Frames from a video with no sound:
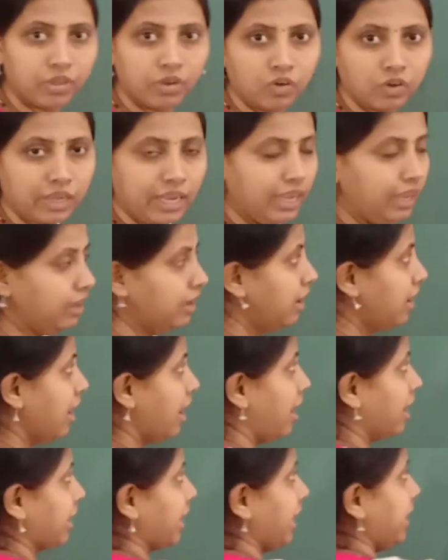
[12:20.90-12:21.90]
Okay.
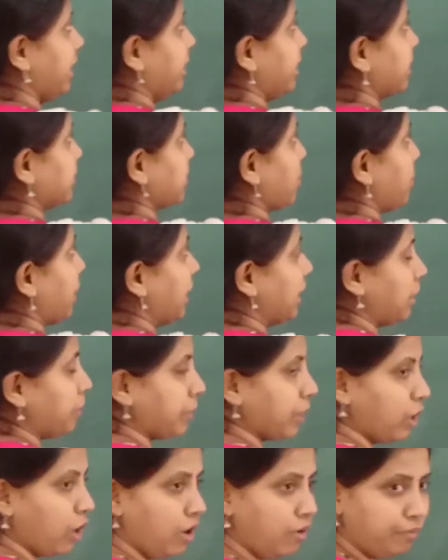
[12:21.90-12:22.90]
Again it is a
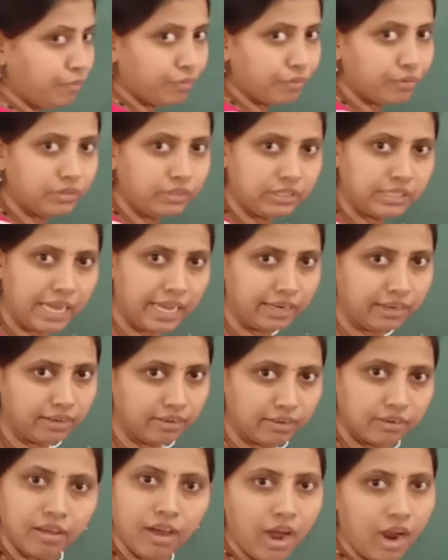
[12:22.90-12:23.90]
multiple of
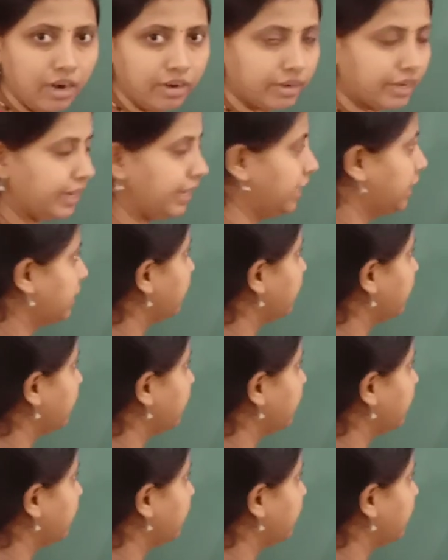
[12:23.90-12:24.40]
10. 100.